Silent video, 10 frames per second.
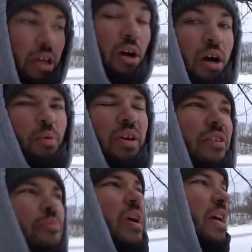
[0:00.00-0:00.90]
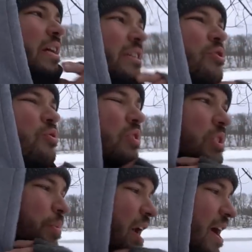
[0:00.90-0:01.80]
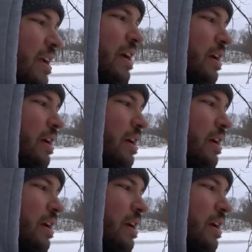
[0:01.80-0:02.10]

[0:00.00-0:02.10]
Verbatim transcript: Oh, we have made it to the spot